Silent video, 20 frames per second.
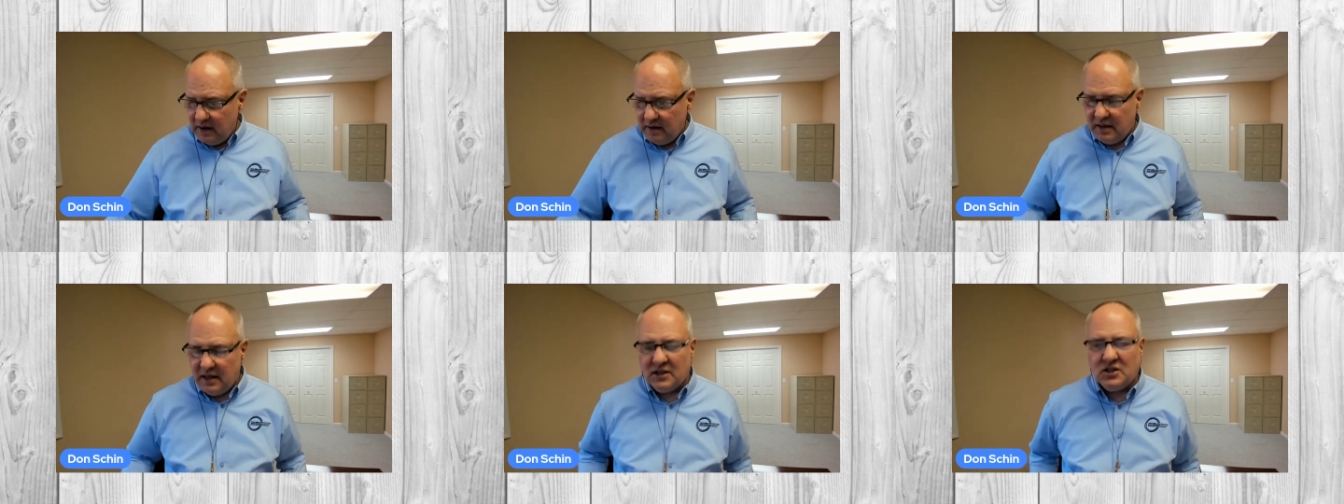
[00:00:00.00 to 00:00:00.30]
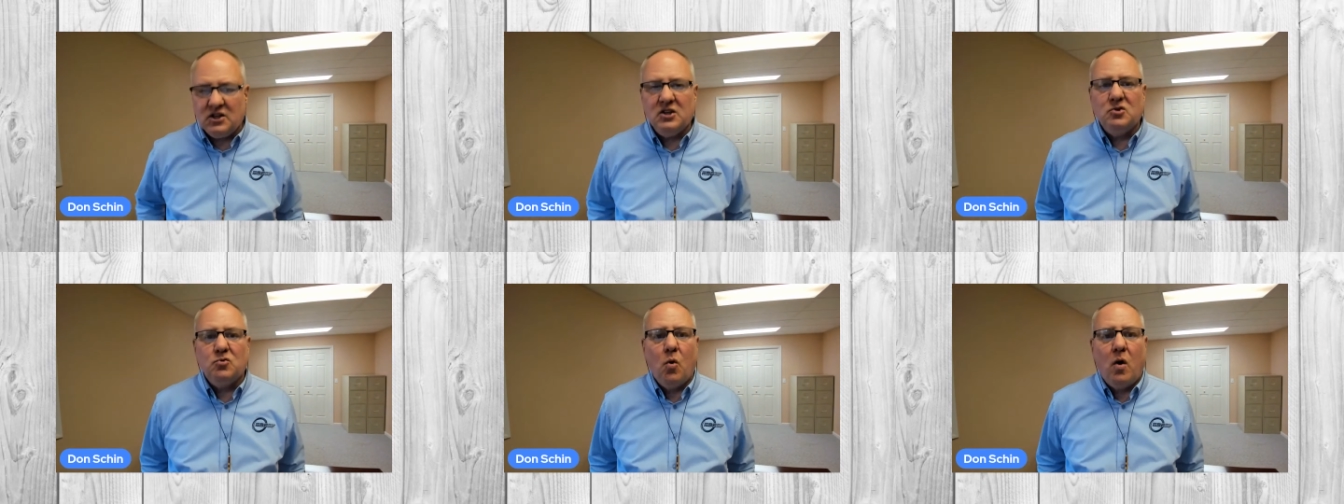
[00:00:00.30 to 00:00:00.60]

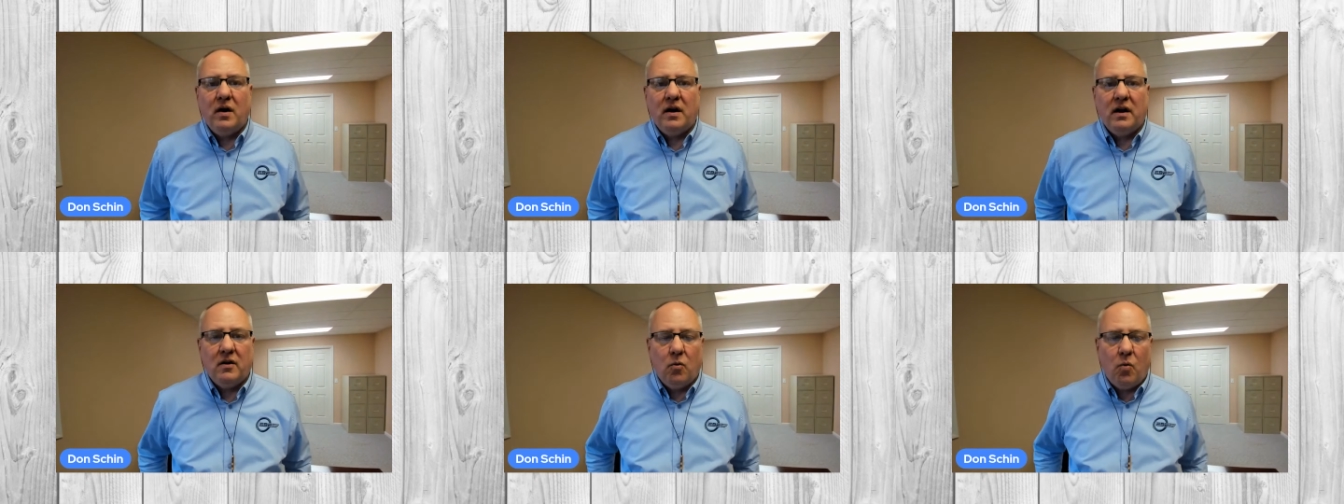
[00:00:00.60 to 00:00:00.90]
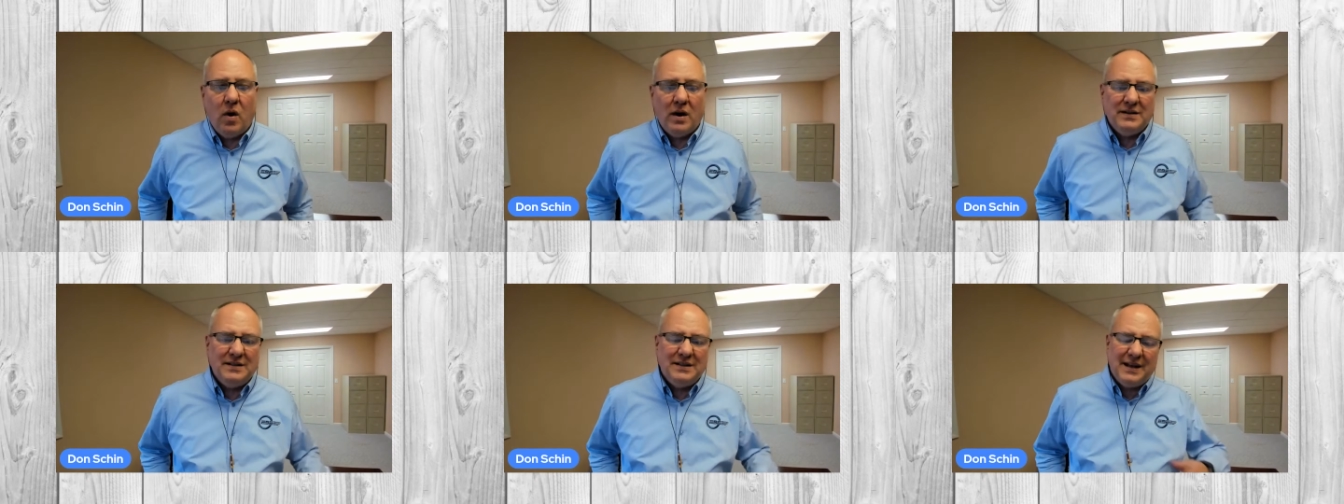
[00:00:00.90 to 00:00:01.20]
this is one of the
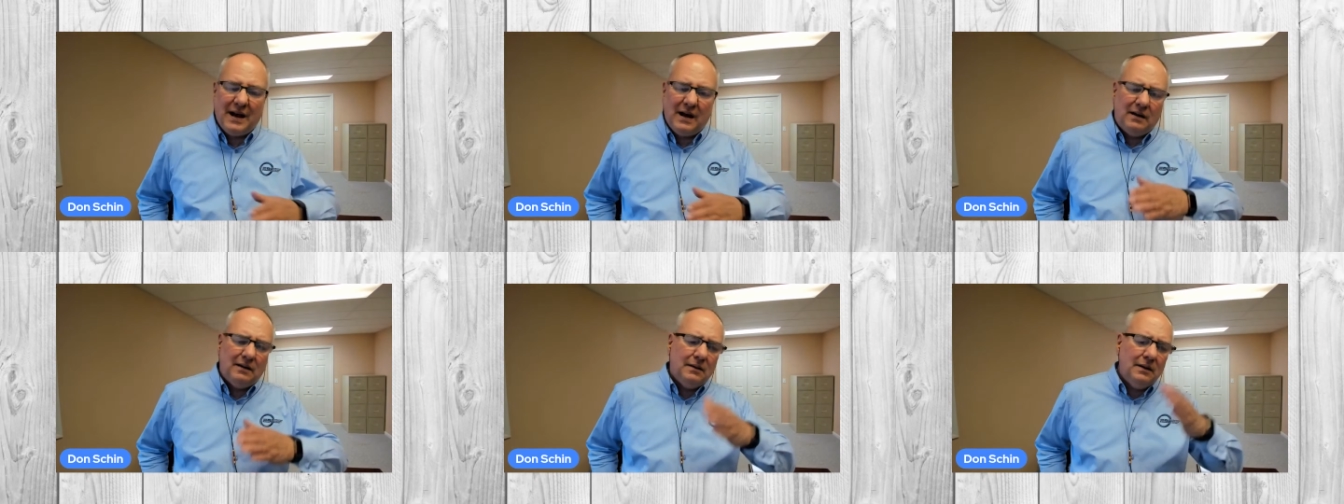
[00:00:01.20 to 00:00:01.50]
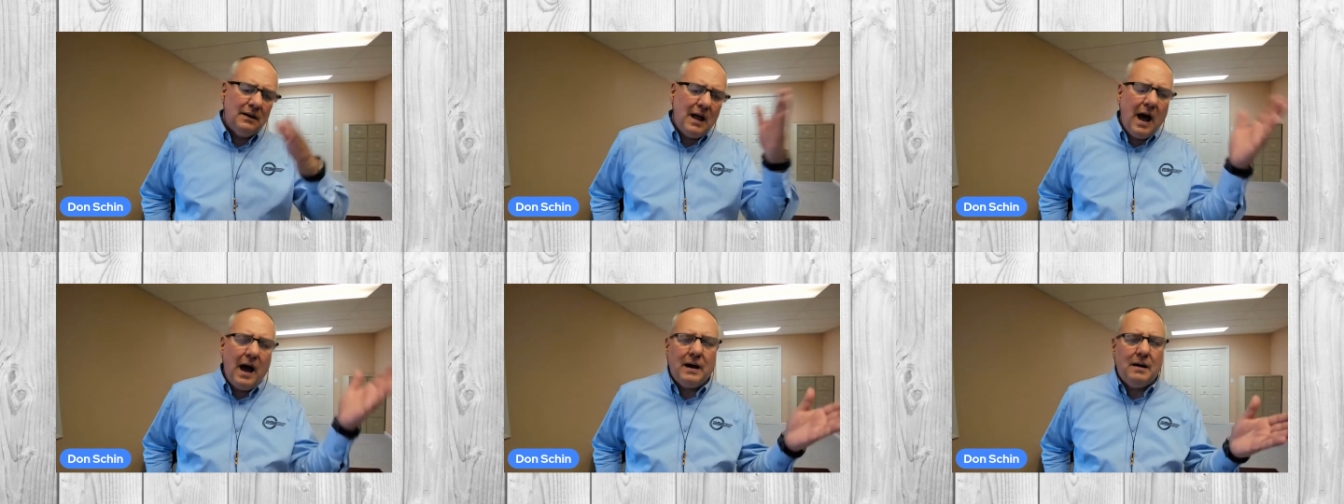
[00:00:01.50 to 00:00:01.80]
ones that a
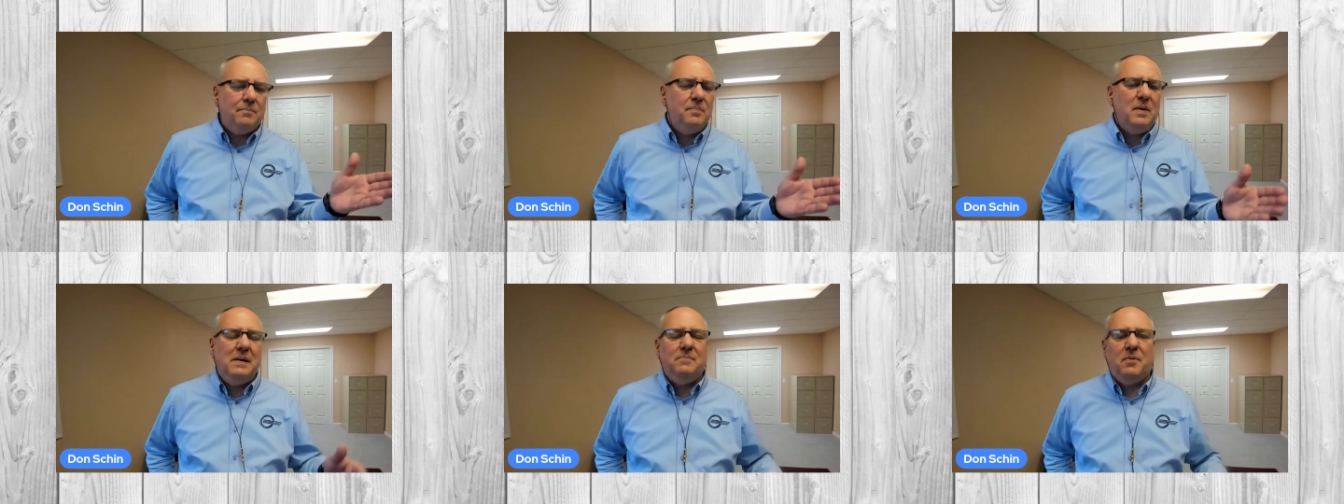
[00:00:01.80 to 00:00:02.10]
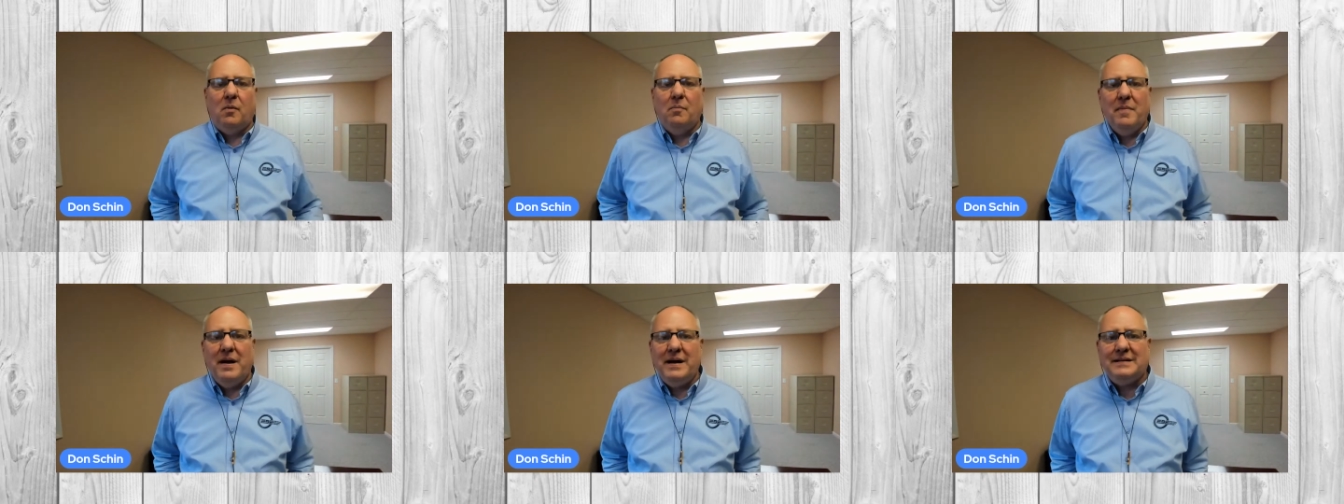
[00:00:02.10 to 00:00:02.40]
lot of
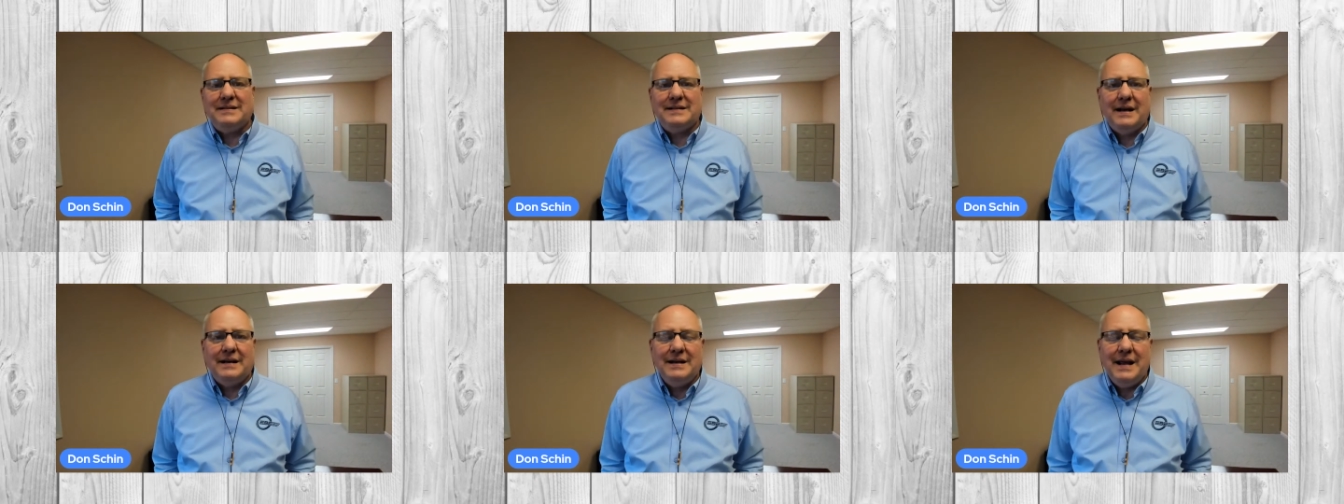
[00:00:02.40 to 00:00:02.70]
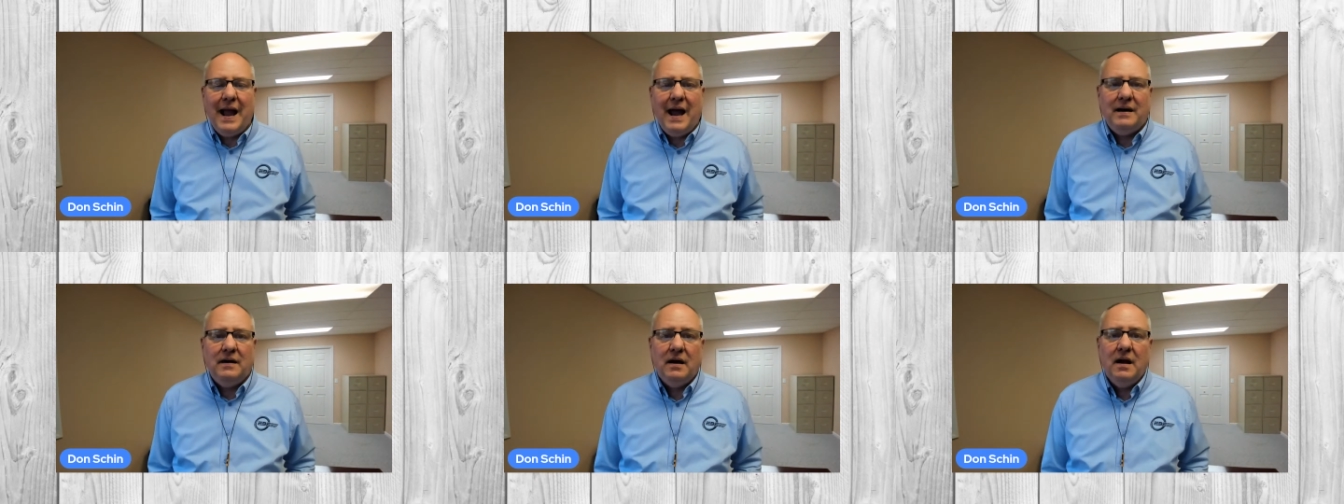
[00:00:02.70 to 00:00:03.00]
people miss, and
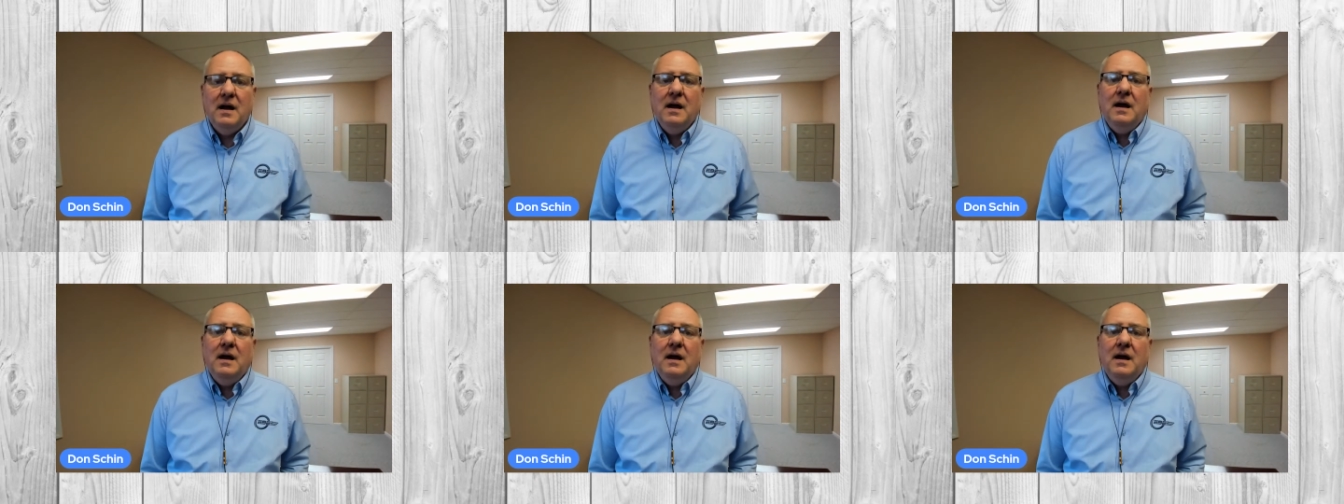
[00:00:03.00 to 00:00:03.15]
yet